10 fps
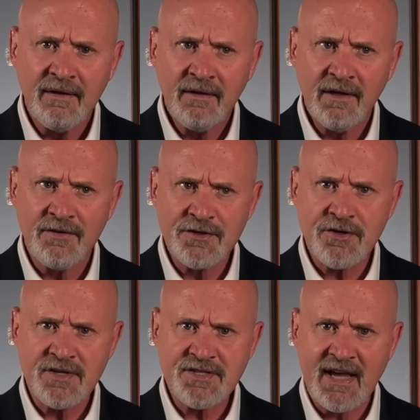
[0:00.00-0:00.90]
You know, the
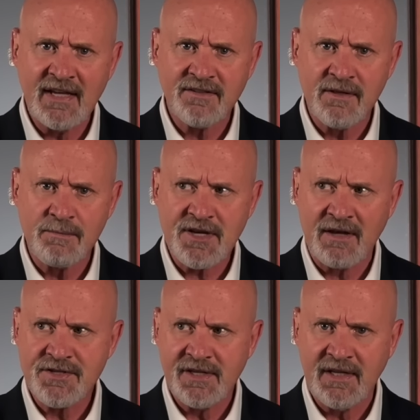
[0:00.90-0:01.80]
jury saying to
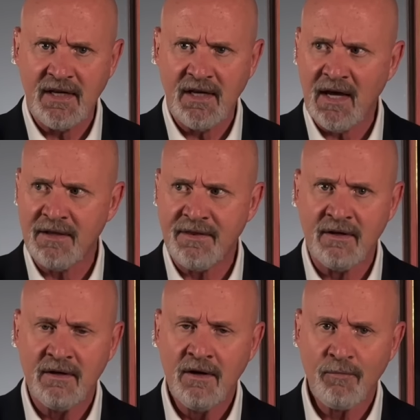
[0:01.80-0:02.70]
themselves, yeah,
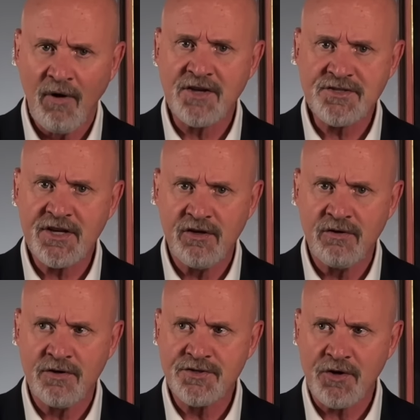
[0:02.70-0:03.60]
the
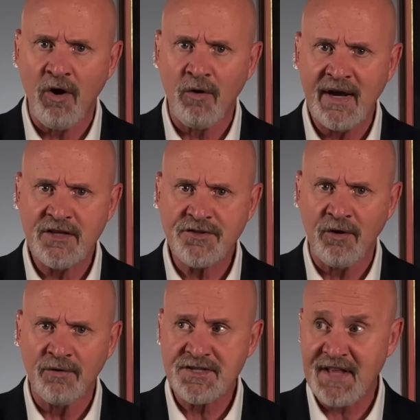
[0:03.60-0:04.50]
prosecutors already
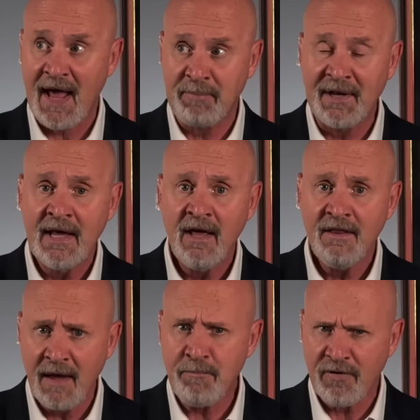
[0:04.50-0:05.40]
told us that, but
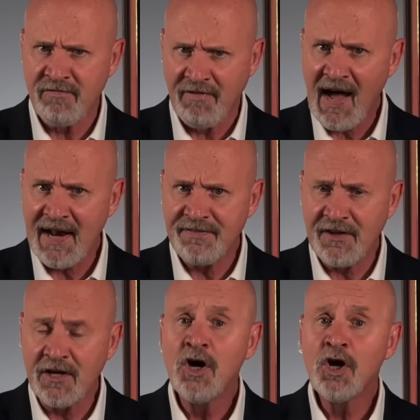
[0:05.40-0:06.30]
they provided
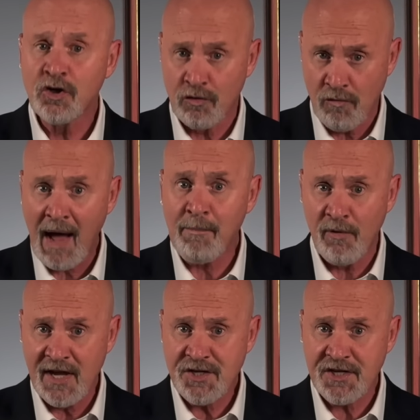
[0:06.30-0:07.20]
the
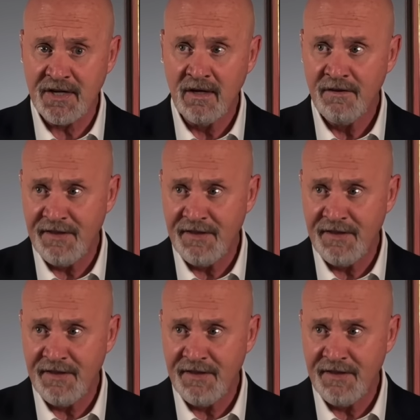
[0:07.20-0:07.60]
corroboration,